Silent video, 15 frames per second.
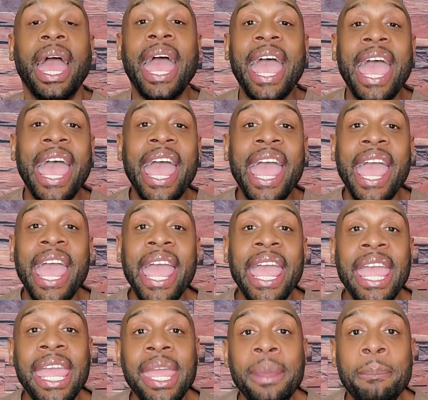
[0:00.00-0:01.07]

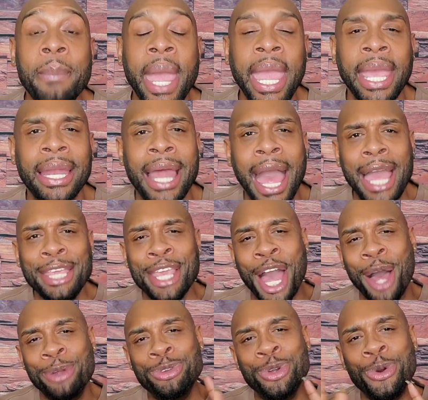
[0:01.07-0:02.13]
Amen. How
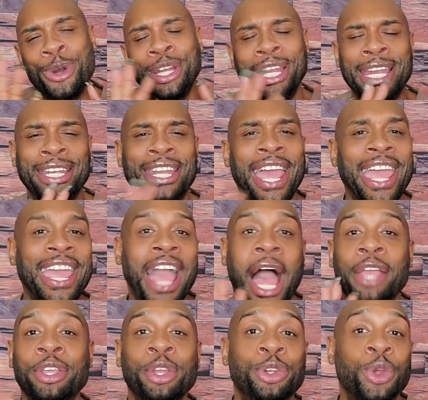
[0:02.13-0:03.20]
y'all doing today?
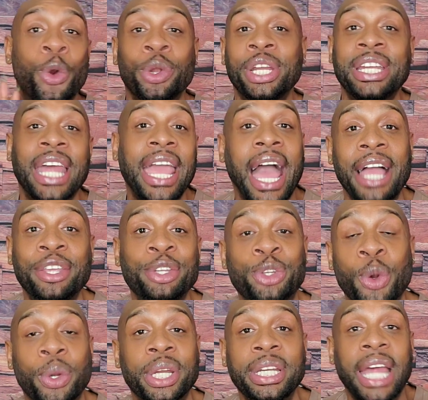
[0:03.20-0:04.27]
How you doing today? How you
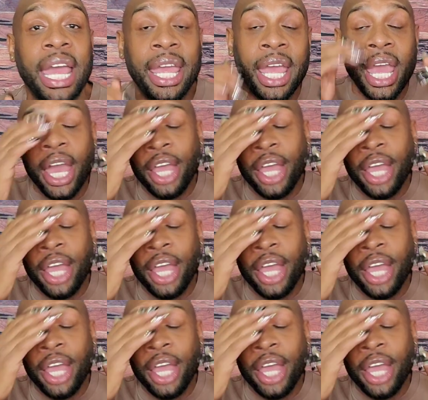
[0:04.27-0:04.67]
doing today?